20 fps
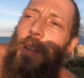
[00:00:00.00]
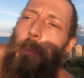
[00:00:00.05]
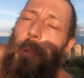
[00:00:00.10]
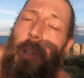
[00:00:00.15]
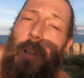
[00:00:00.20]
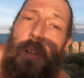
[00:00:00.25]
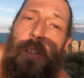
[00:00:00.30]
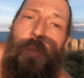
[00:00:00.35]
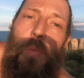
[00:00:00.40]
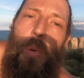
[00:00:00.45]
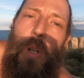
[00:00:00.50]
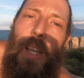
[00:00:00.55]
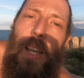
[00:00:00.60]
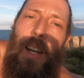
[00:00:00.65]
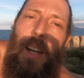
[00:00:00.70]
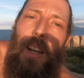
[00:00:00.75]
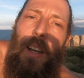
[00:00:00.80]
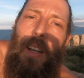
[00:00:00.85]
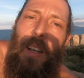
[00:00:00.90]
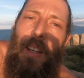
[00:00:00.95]
Because we
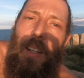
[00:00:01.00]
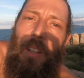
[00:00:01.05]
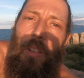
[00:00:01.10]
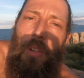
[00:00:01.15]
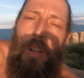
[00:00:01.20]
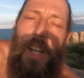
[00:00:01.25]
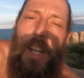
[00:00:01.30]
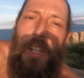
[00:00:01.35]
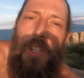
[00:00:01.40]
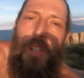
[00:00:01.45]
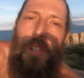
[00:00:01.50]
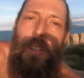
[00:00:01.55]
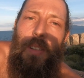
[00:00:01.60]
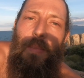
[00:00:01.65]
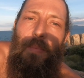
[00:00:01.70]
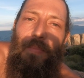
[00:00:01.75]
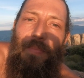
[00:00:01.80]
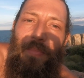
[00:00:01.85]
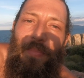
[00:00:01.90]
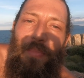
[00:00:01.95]
are creation.
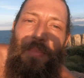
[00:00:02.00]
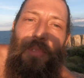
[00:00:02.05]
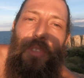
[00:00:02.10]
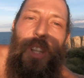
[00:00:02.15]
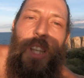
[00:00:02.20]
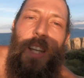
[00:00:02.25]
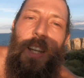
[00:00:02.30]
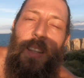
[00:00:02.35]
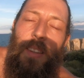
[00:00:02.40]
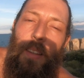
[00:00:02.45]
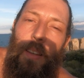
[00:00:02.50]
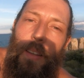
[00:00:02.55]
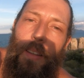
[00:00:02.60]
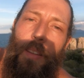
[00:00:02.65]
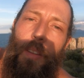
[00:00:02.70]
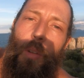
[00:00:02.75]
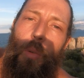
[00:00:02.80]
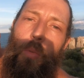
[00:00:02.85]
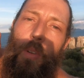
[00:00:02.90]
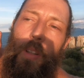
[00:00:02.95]
We are the
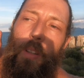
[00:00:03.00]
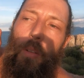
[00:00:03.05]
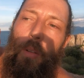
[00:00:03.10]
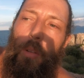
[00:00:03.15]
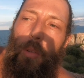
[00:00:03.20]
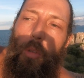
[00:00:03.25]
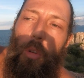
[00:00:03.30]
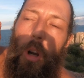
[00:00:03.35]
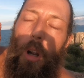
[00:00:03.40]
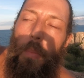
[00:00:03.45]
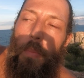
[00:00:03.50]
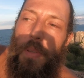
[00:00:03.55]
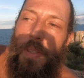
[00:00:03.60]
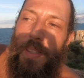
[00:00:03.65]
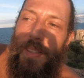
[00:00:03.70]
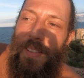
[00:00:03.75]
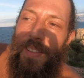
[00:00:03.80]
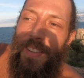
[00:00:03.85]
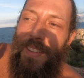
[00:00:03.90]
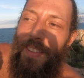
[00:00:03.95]
individual
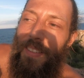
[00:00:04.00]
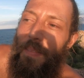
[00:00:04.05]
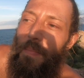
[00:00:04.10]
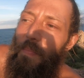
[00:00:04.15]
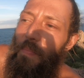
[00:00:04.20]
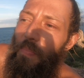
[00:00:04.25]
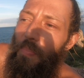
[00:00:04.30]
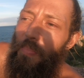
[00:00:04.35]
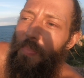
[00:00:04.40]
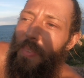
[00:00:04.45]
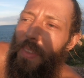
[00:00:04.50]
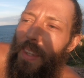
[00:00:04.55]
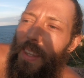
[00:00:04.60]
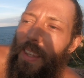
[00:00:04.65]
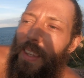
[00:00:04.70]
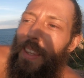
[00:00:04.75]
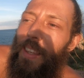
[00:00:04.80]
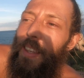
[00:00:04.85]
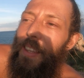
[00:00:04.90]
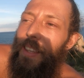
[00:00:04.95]
drops
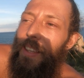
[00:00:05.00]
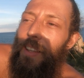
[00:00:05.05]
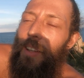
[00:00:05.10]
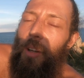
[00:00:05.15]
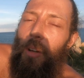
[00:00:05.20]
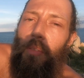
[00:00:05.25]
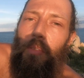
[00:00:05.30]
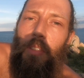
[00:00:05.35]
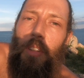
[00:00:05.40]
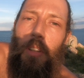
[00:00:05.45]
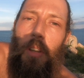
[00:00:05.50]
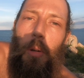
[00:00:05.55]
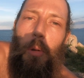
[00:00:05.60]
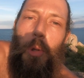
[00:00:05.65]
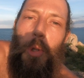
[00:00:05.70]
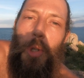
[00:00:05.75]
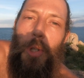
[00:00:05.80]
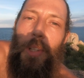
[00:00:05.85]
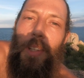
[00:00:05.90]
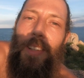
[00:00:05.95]
of the
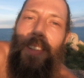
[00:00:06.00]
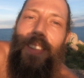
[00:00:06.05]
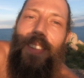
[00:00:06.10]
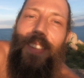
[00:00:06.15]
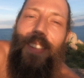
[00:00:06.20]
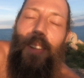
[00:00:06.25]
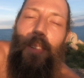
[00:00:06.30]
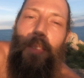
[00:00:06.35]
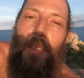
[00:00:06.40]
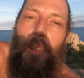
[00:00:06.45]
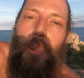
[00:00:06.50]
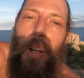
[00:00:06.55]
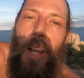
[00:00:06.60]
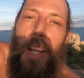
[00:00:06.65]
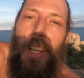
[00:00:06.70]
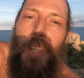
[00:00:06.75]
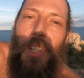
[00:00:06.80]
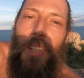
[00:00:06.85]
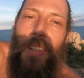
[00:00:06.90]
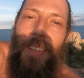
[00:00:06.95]
ocean of
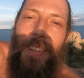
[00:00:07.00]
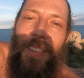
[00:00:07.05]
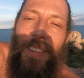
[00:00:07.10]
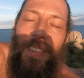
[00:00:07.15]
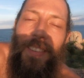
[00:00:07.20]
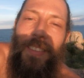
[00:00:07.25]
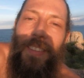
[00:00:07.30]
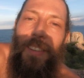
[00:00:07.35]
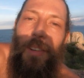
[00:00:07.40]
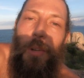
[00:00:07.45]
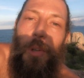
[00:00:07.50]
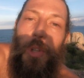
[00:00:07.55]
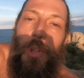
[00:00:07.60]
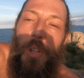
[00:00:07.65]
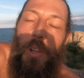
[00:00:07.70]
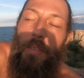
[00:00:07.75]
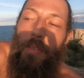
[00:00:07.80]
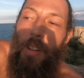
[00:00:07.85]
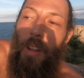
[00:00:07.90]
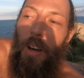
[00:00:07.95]
creation, the ocean
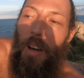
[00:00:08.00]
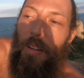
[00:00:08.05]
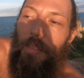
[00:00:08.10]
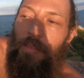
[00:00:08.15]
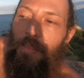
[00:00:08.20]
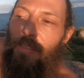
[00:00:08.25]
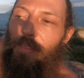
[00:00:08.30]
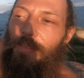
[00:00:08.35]
of love.